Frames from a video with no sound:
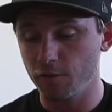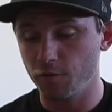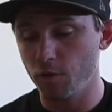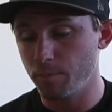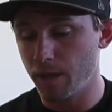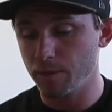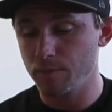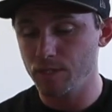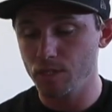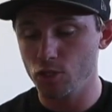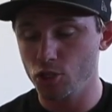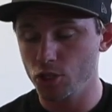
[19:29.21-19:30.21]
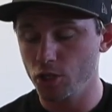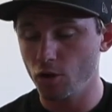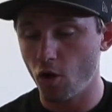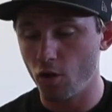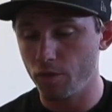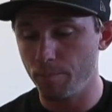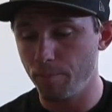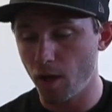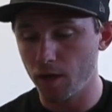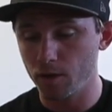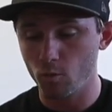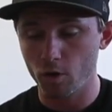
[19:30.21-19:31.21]
the foot peg position, all the
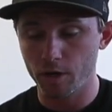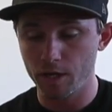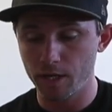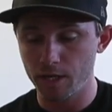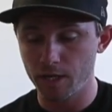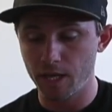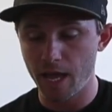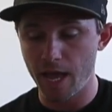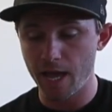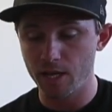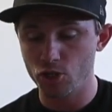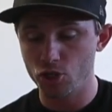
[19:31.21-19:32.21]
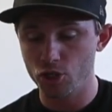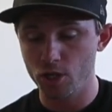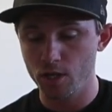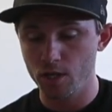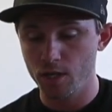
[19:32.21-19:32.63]
body work it didn't catch,